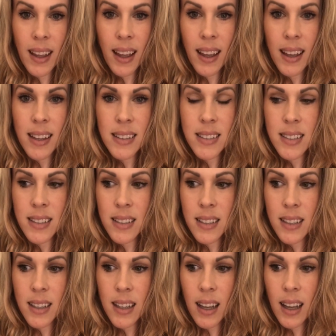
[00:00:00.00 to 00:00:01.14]
And
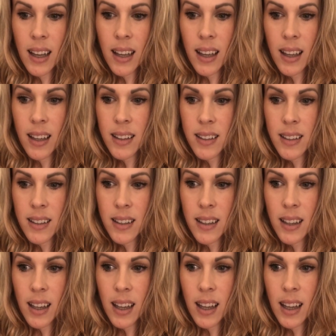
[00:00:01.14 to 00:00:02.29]
I
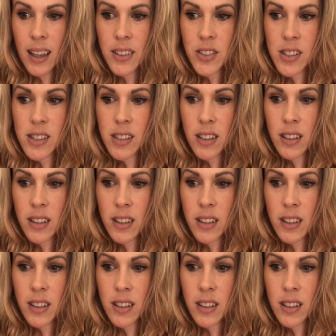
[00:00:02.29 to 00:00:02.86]
just